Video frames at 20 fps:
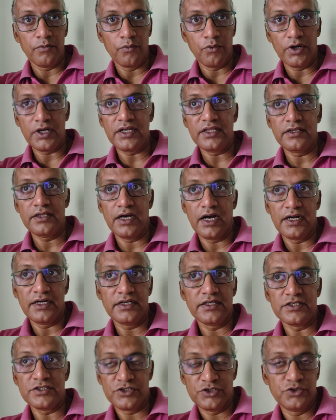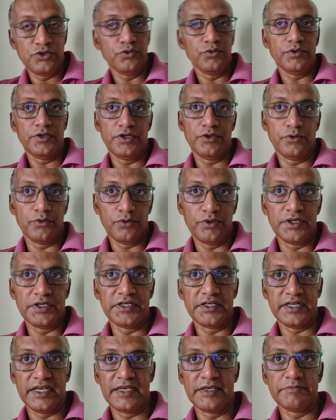What did the hunters do in
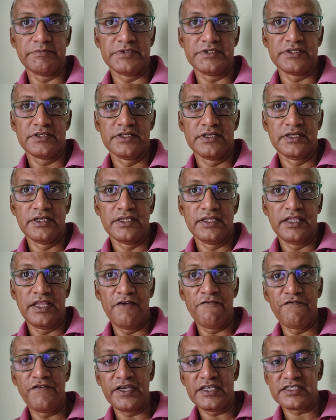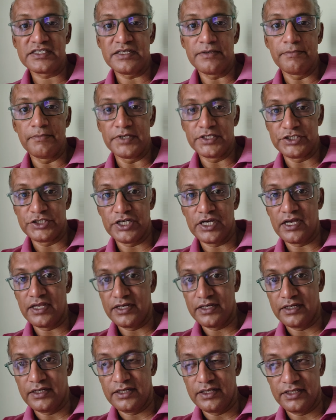olden times? They fixed a
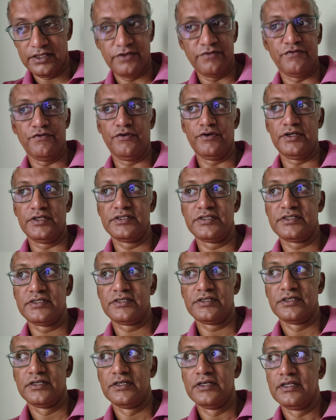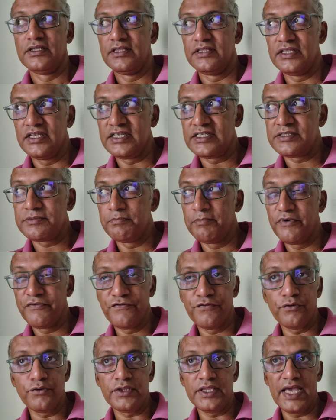machan in the forest.
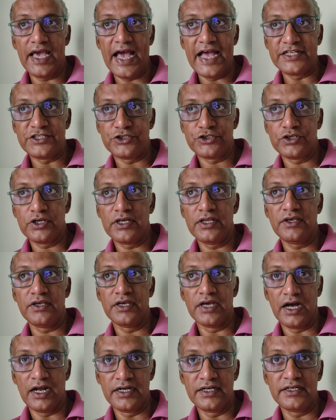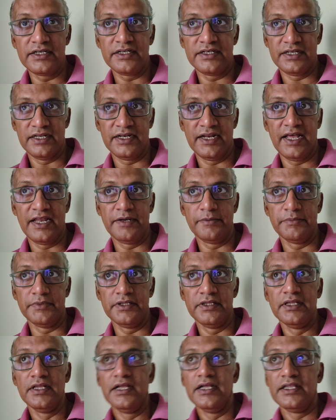Before they actually hunted an animal,
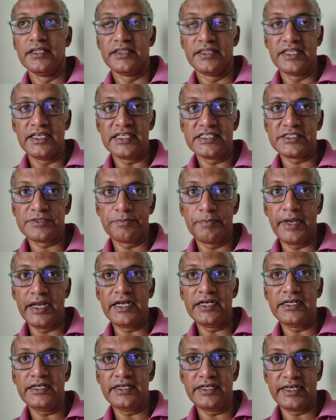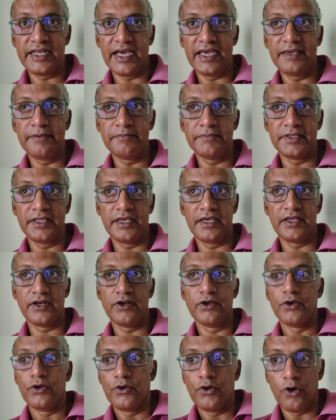they spent time
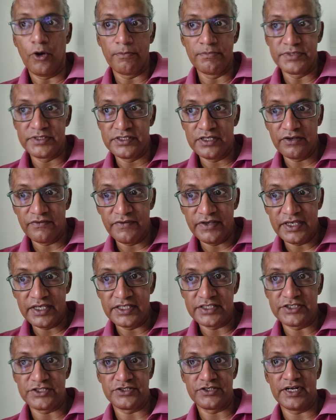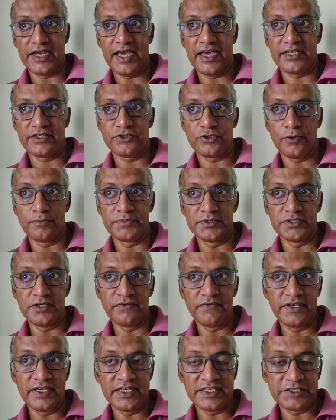there observing its tracks,
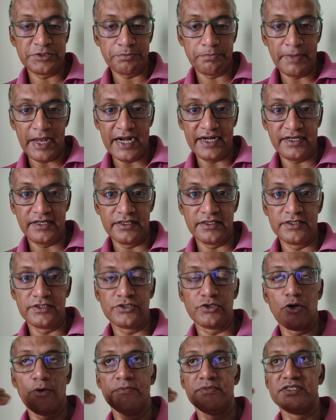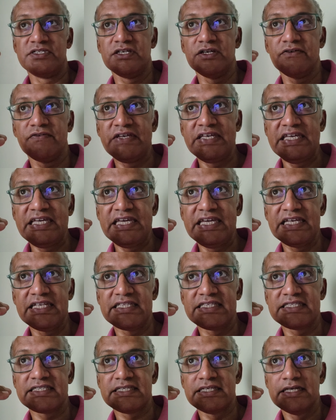observing its patterns, observing
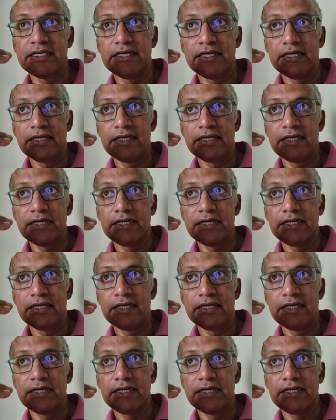its